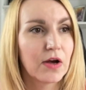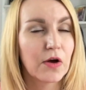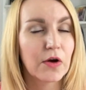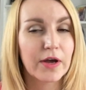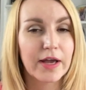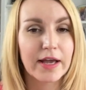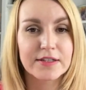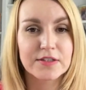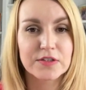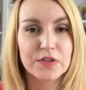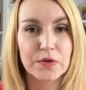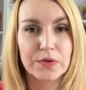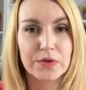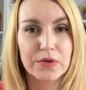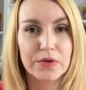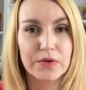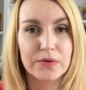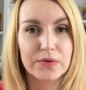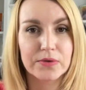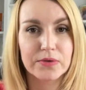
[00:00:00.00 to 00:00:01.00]
Okay, so
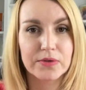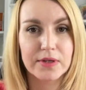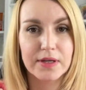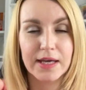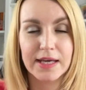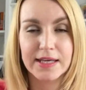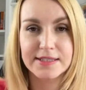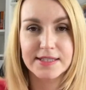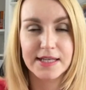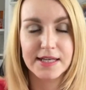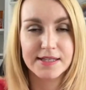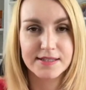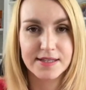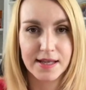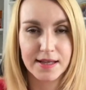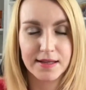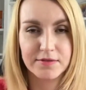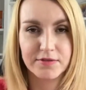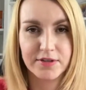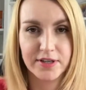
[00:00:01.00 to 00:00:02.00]
is
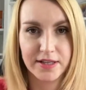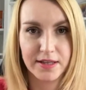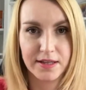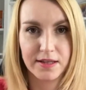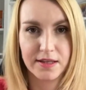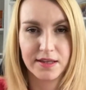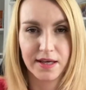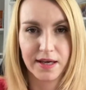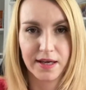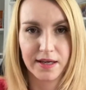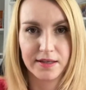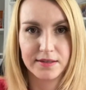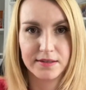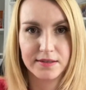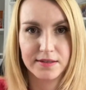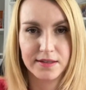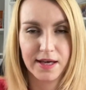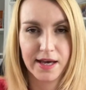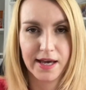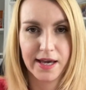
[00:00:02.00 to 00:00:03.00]
that really a thing?
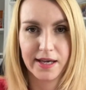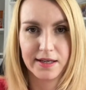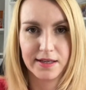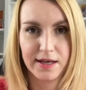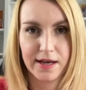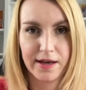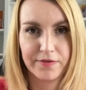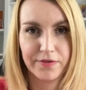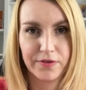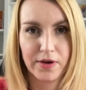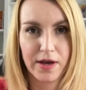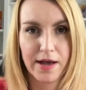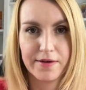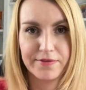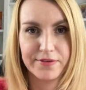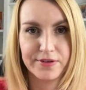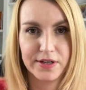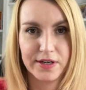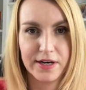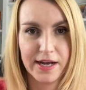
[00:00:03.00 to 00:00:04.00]
Like, have you
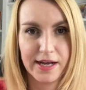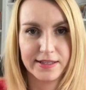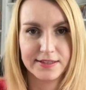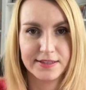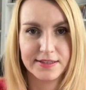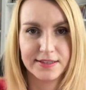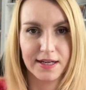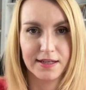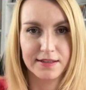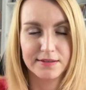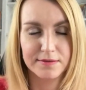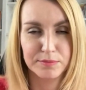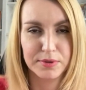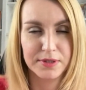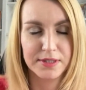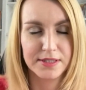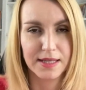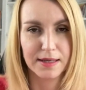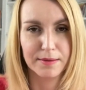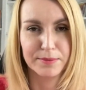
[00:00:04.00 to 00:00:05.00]
ever had it done?
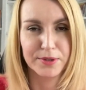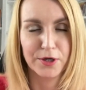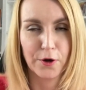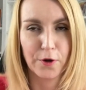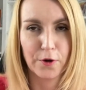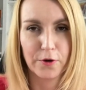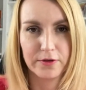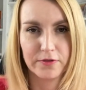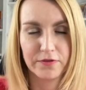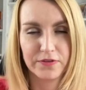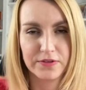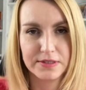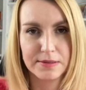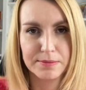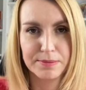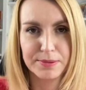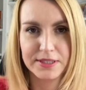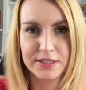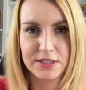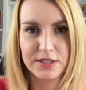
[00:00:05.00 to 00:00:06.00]
Please let me know. It feels a
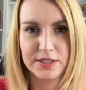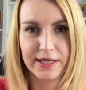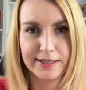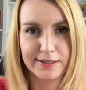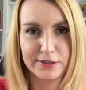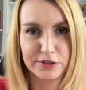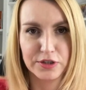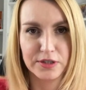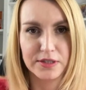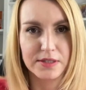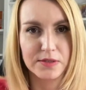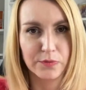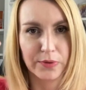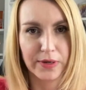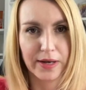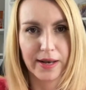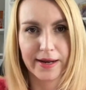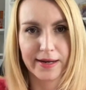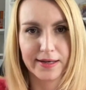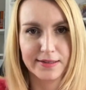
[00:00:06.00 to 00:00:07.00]
bit dangerous
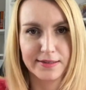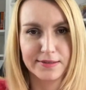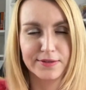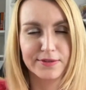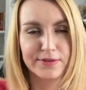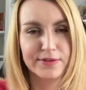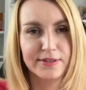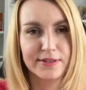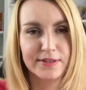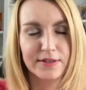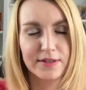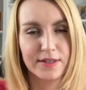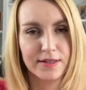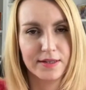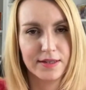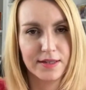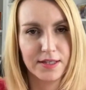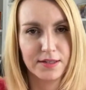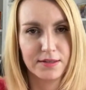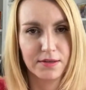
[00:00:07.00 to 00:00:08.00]
with like the
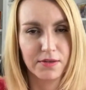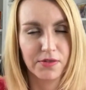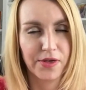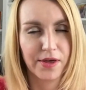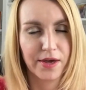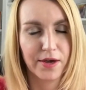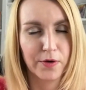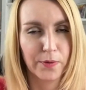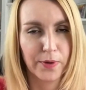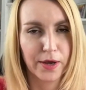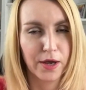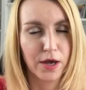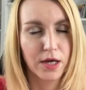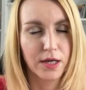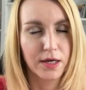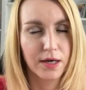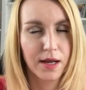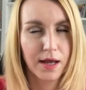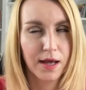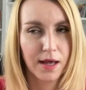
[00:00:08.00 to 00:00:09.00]
needle thing going
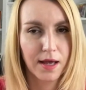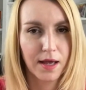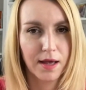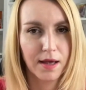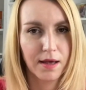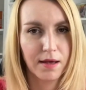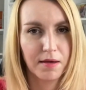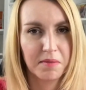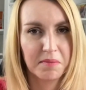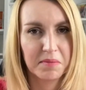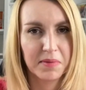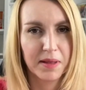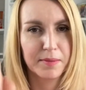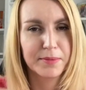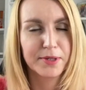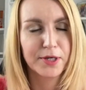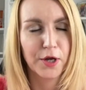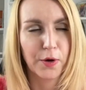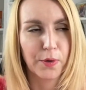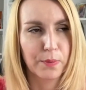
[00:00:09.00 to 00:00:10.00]
on. Let
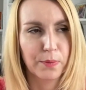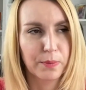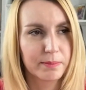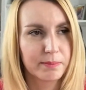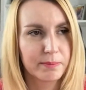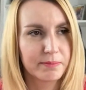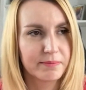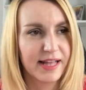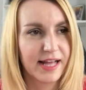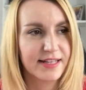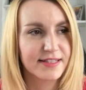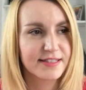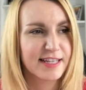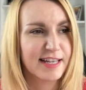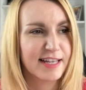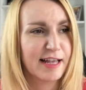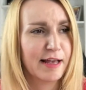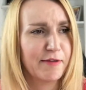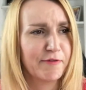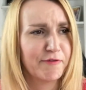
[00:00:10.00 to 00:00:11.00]
me know. That's
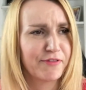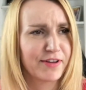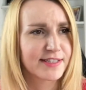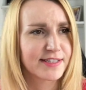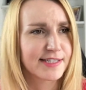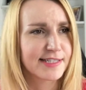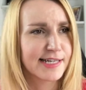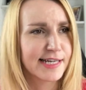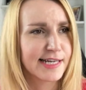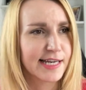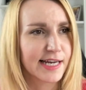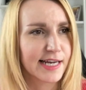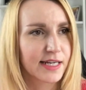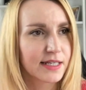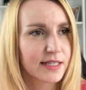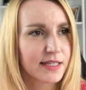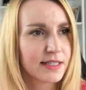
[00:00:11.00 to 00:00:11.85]
fascinating.